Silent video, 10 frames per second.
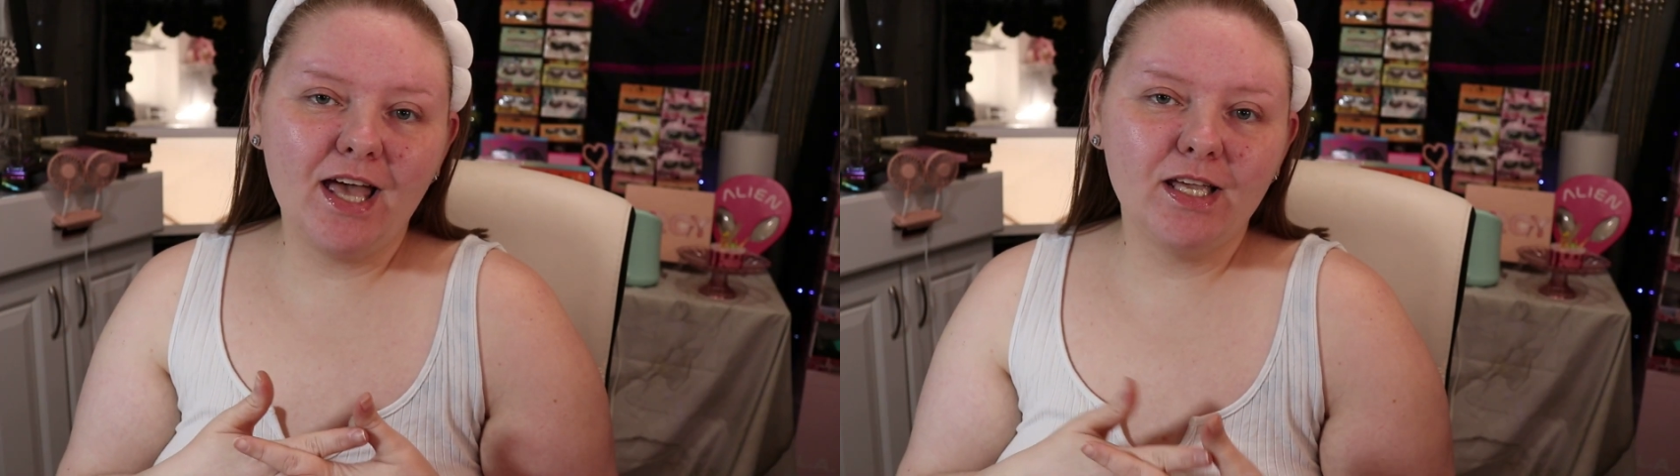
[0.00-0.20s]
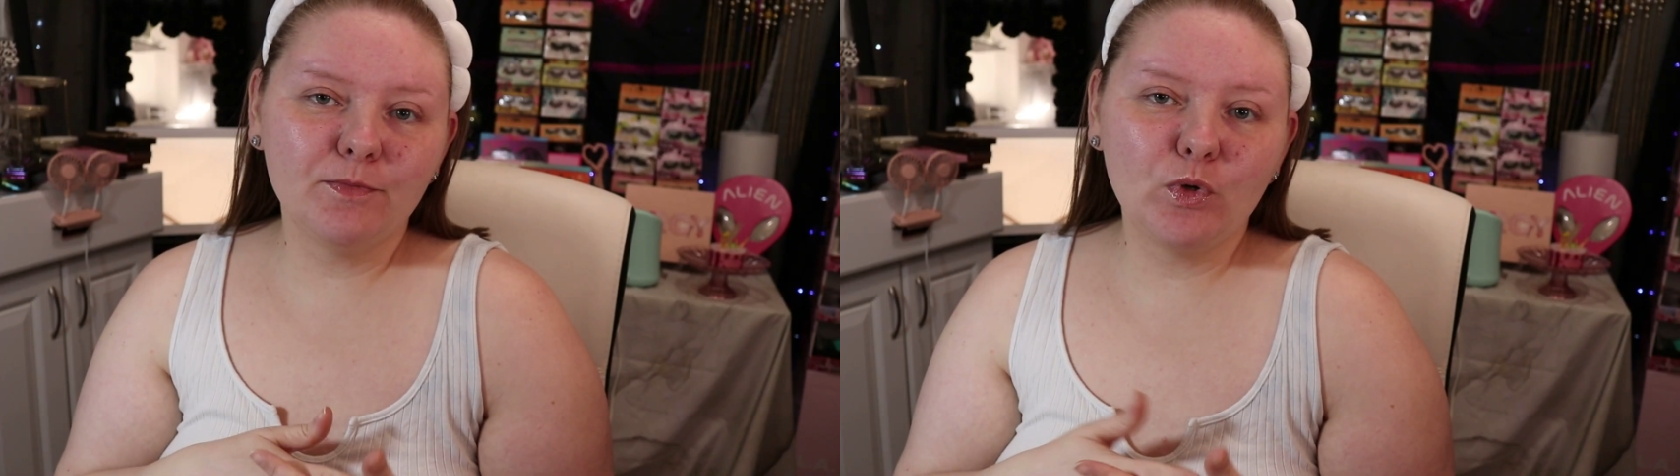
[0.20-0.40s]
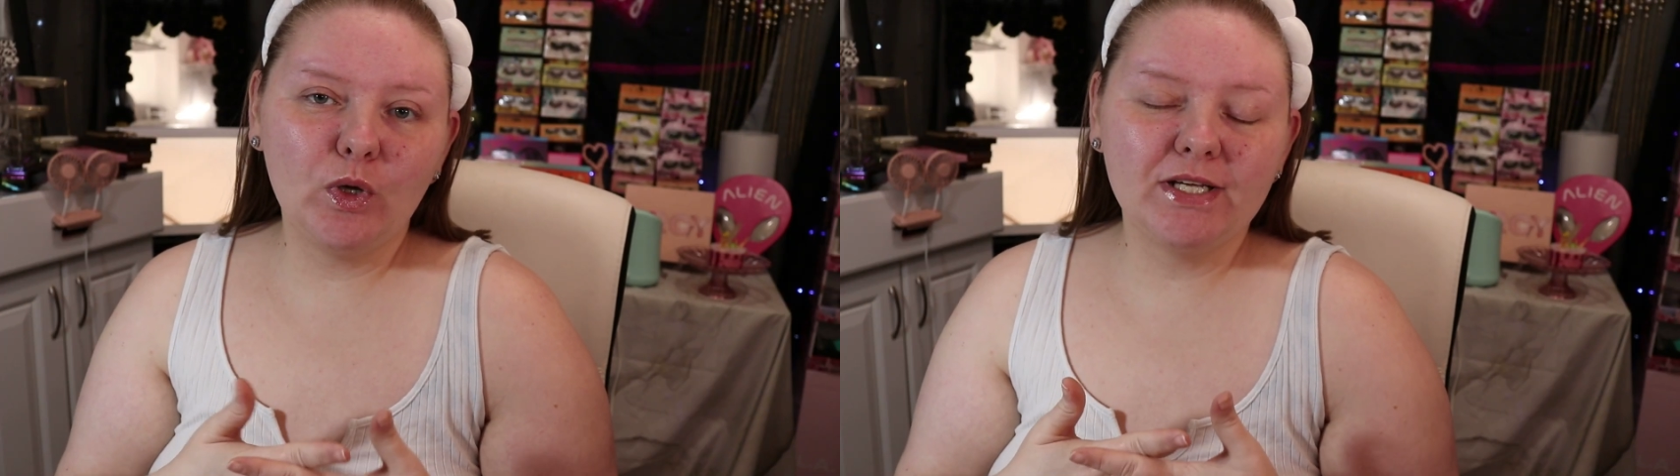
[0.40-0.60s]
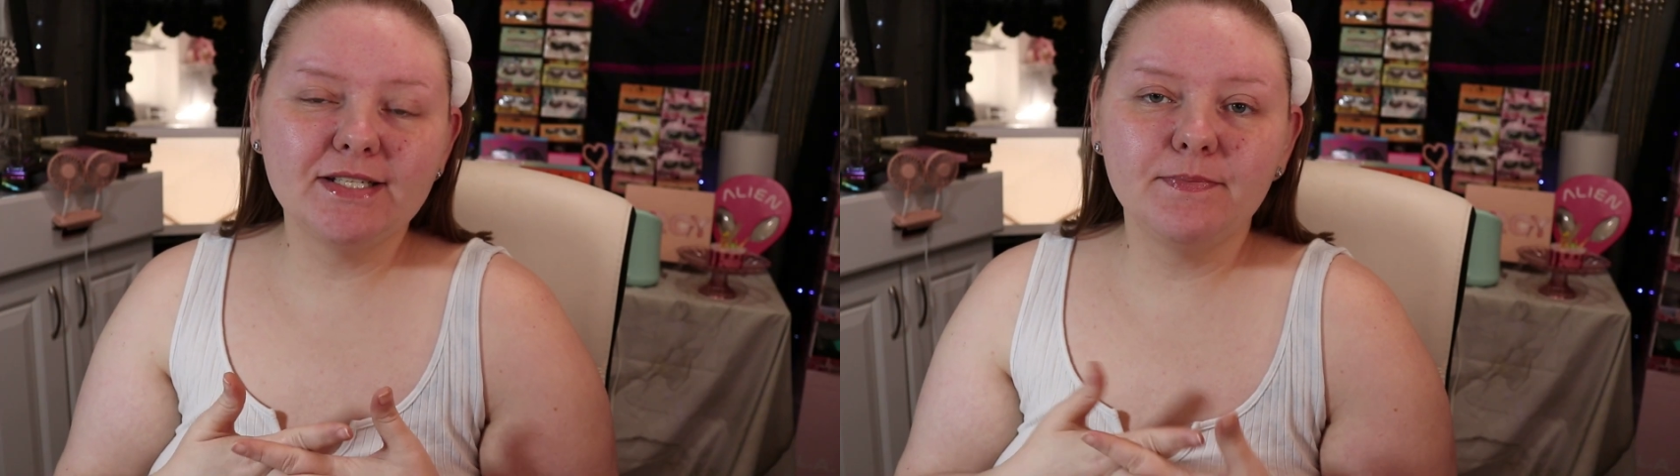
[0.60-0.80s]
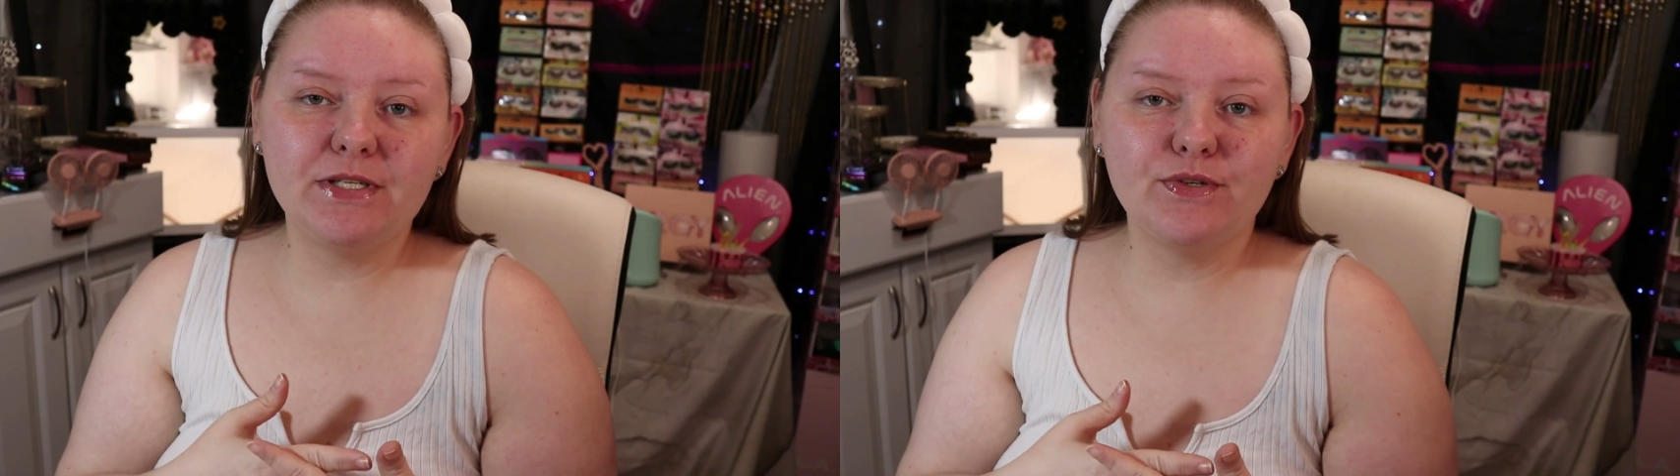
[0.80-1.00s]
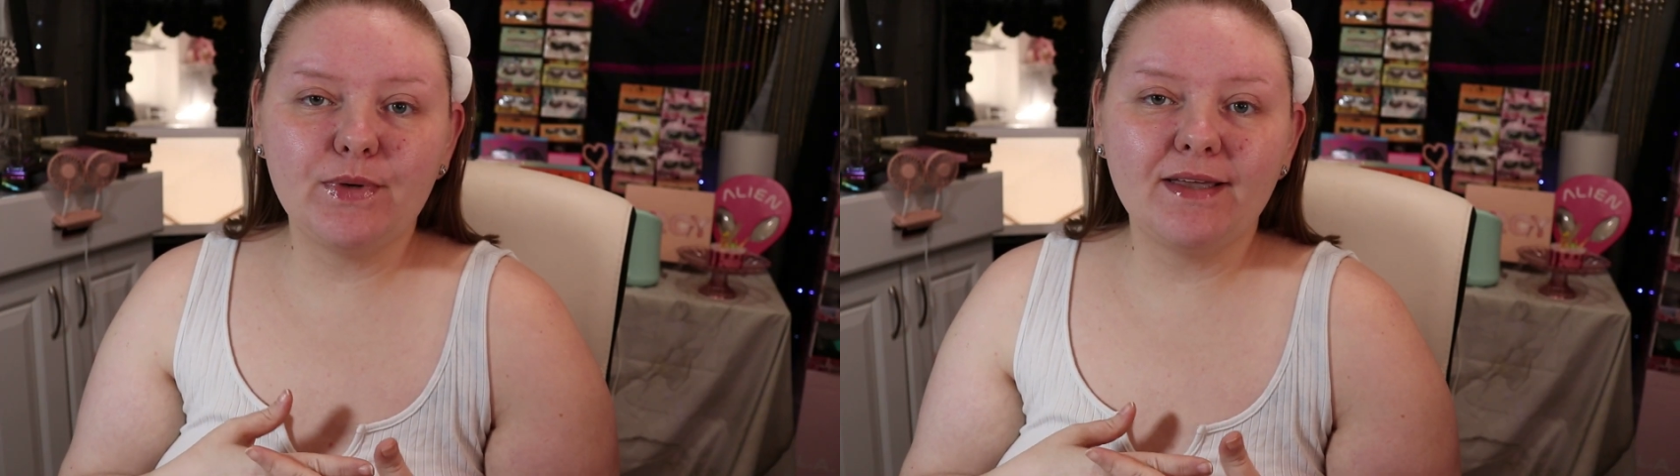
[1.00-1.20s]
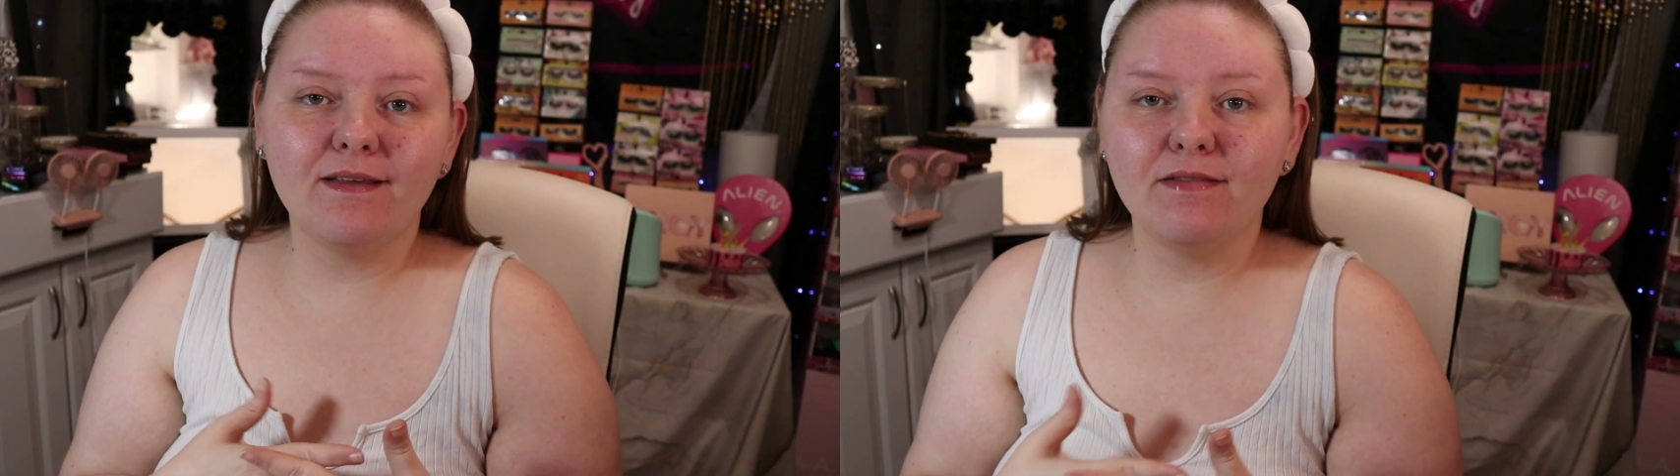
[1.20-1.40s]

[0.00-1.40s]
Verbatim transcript: I am going to be doing uh,